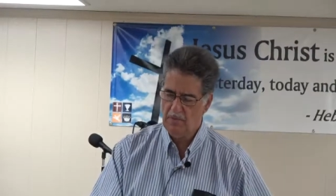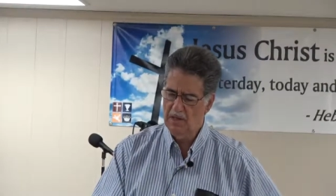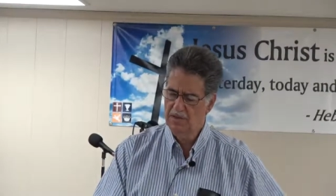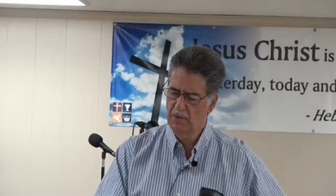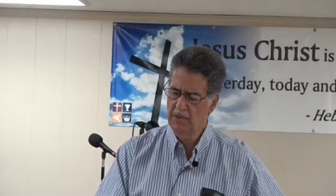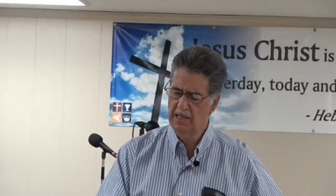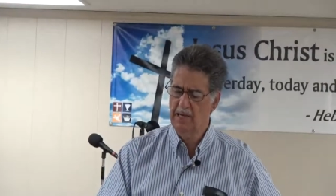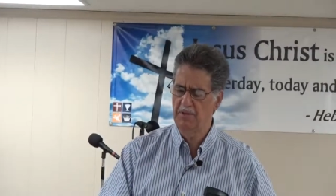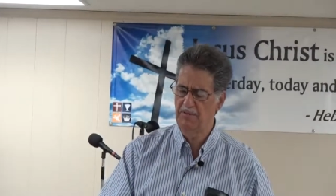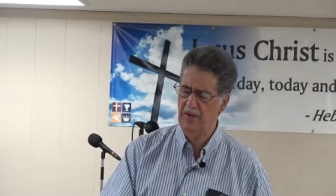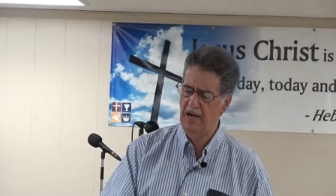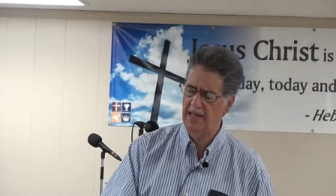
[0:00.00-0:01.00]
So we come
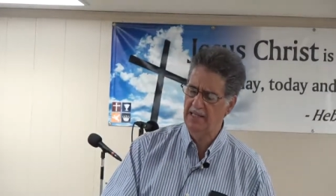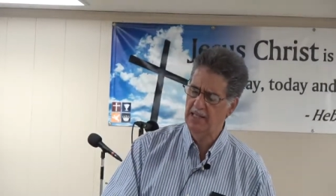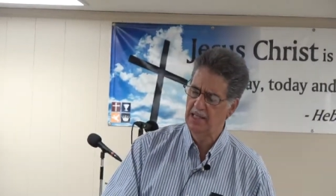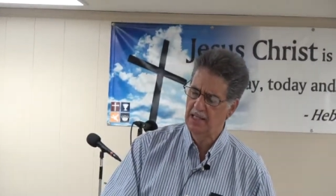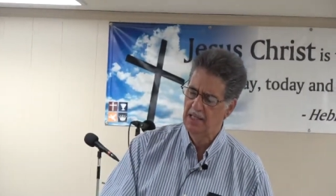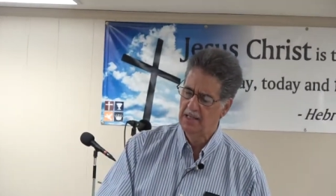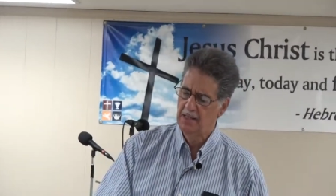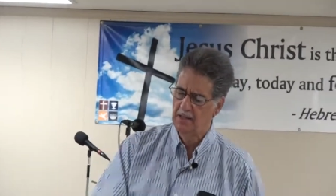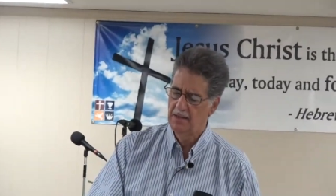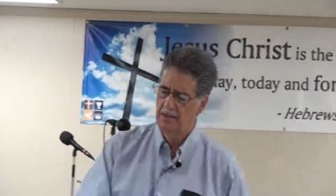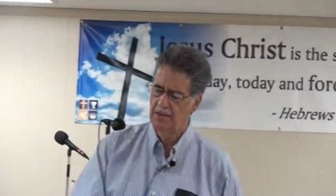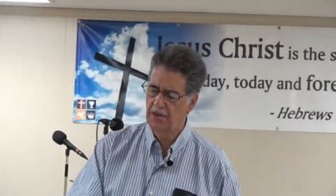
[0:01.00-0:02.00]
to find
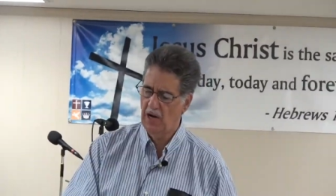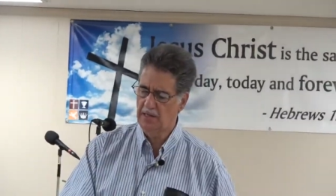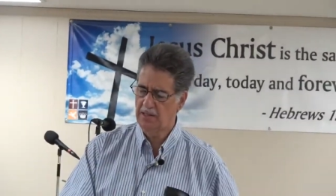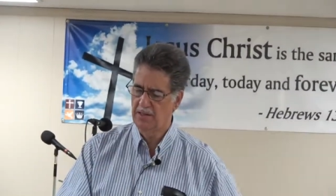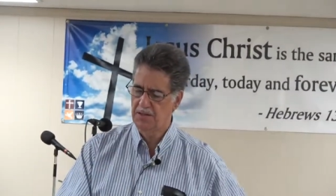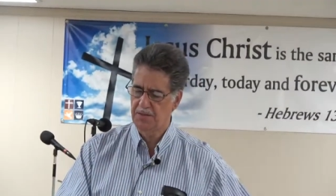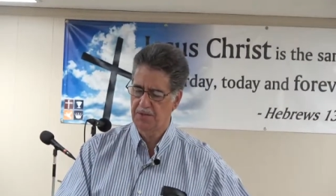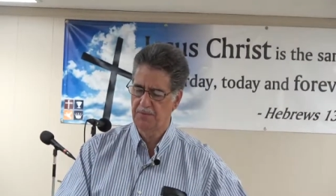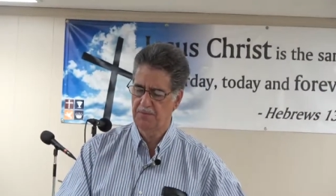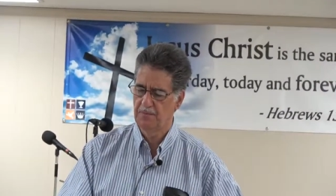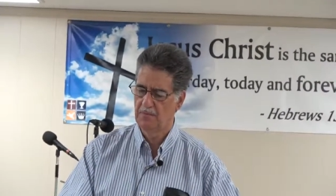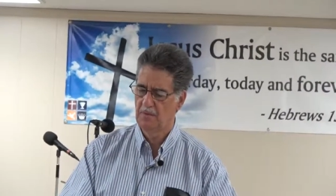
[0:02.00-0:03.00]
the darkness,
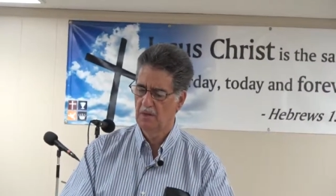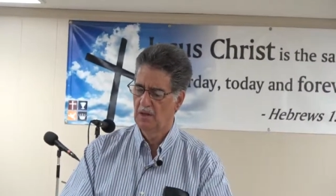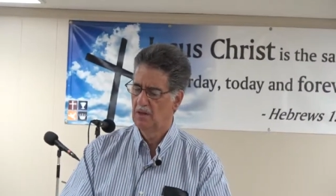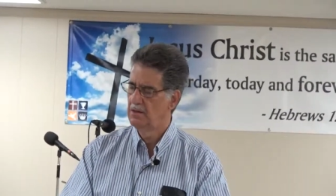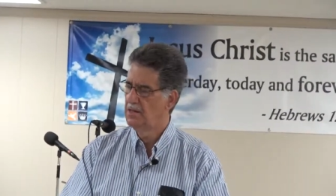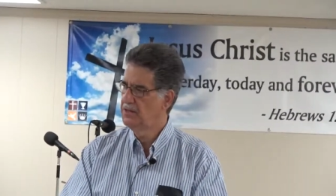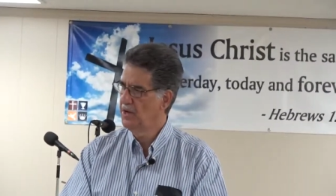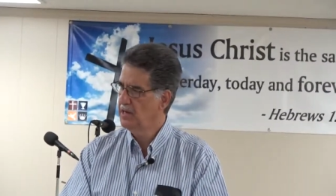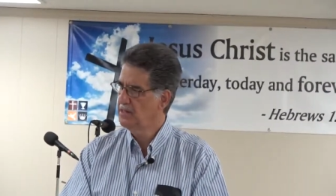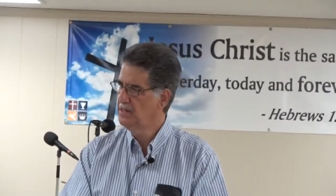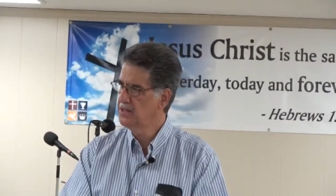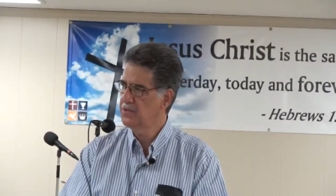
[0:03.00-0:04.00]
the
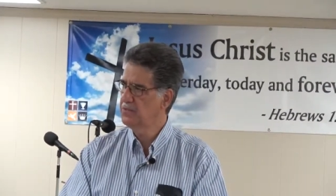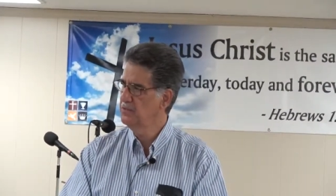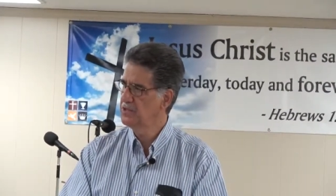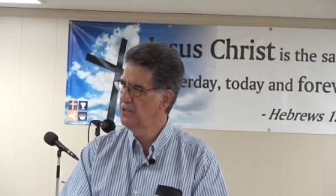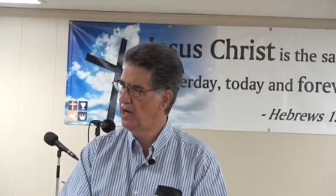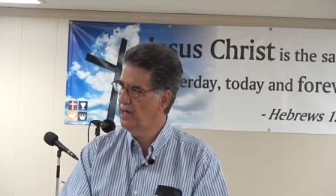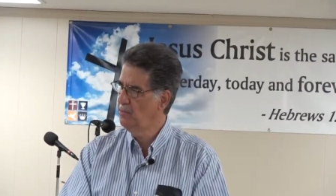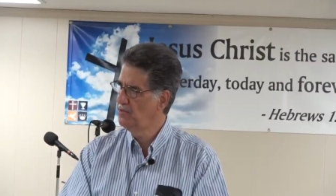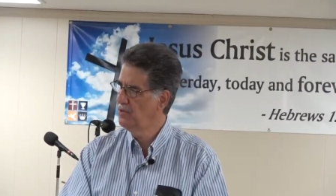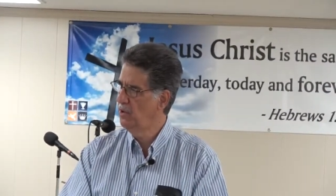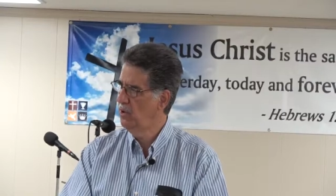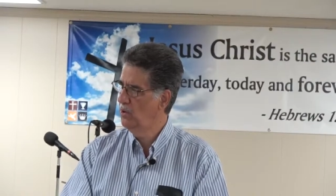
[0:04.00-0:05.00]
darkness was not able
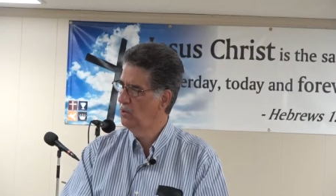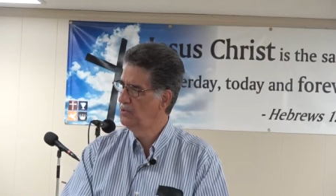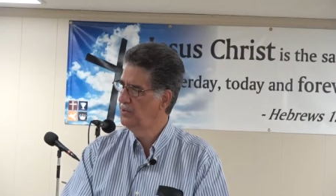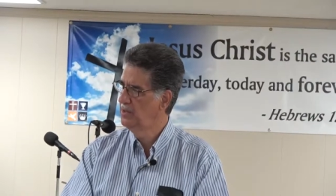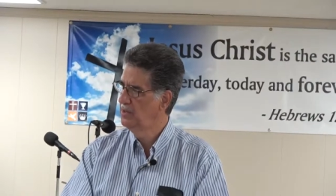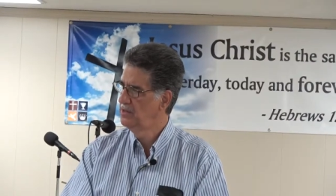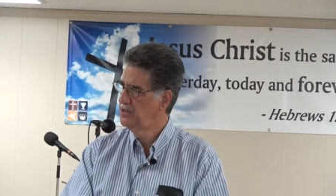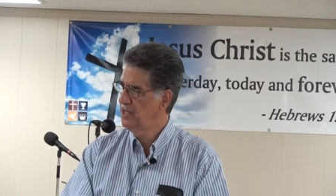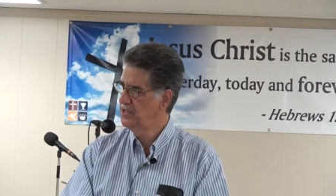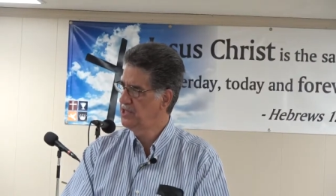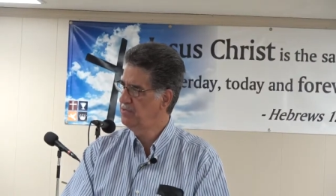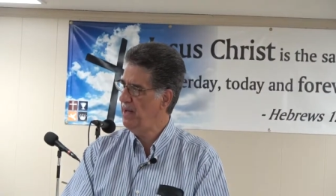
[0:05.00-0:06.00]
to hold
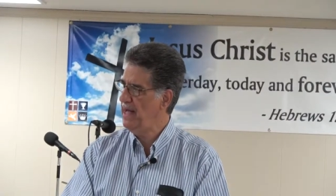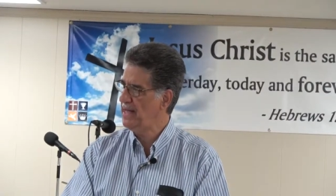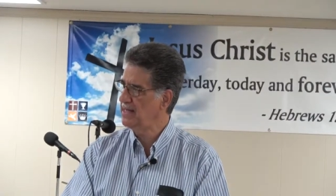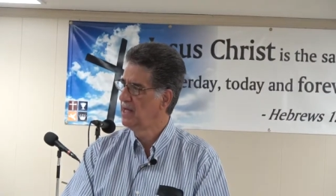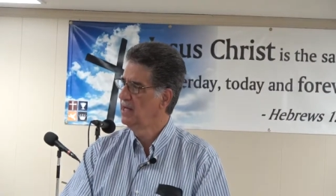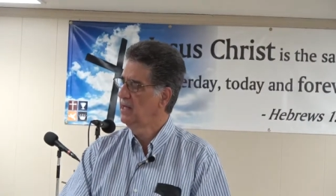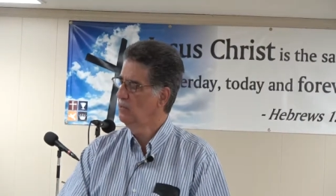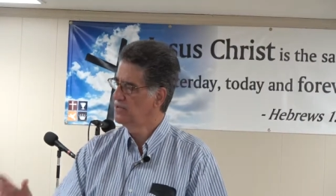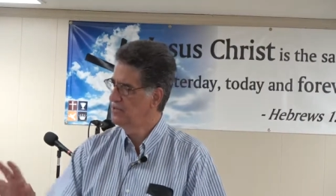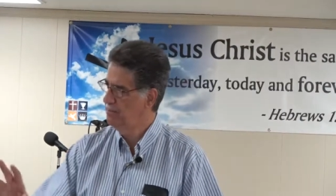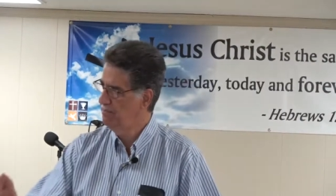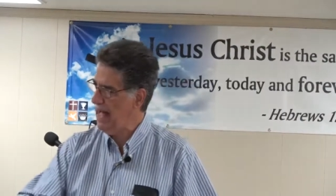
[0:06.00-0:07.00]
Jesus back. It was
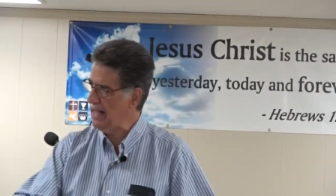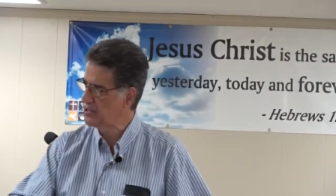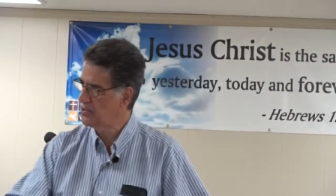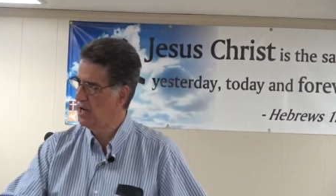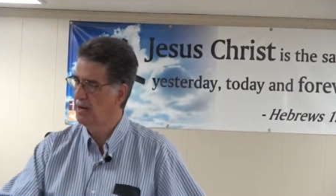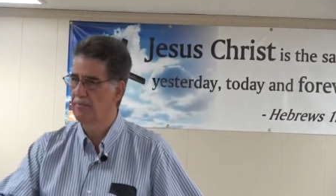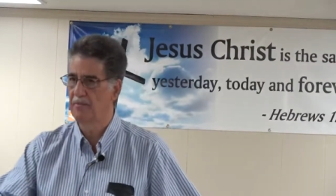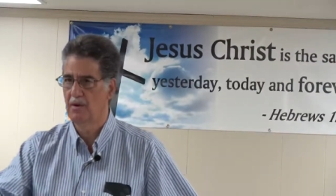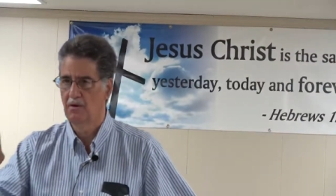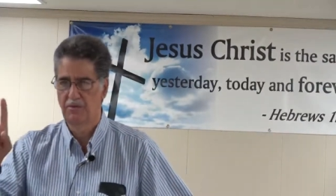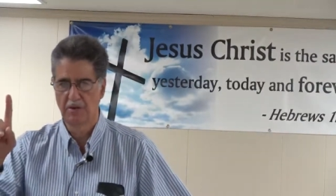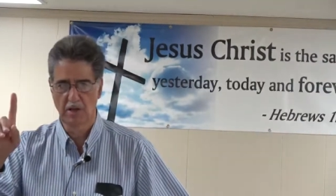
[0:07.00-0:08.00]
the backdrop
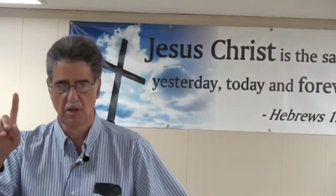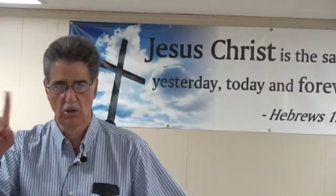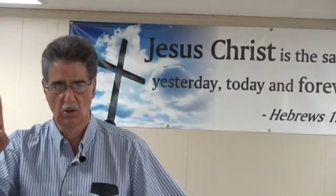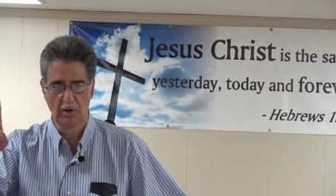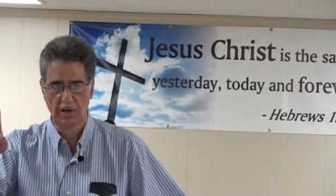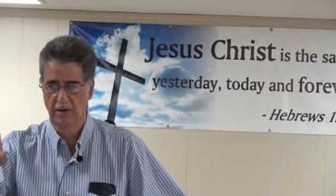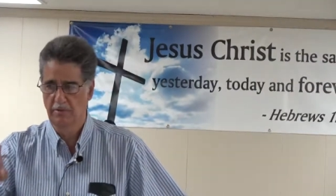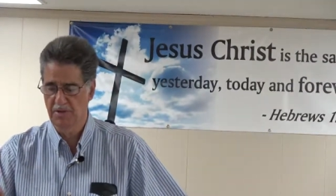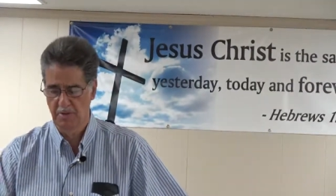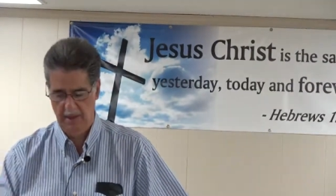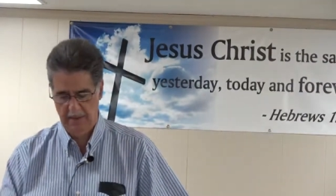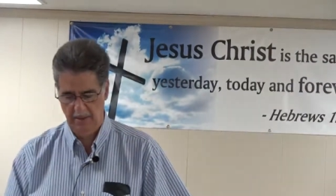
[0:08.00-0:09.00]
for the glory that was
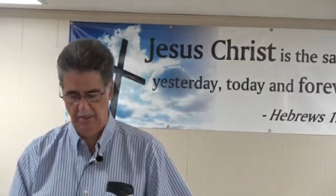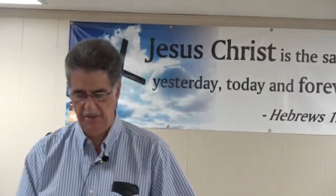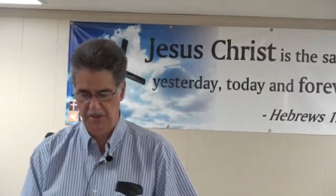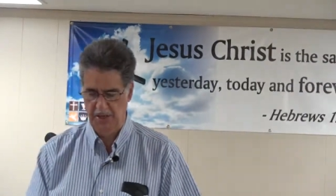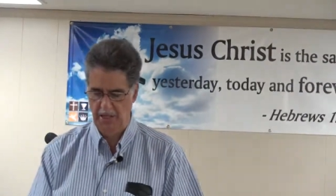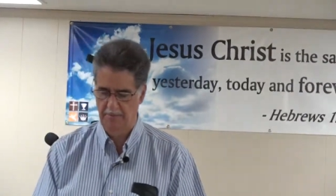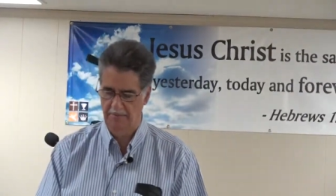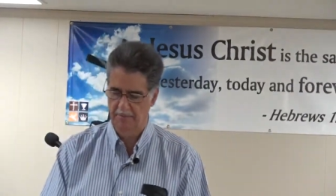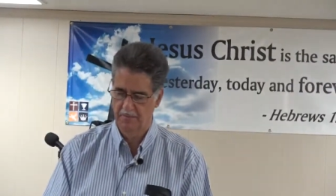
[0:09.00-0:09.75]
about to be seen.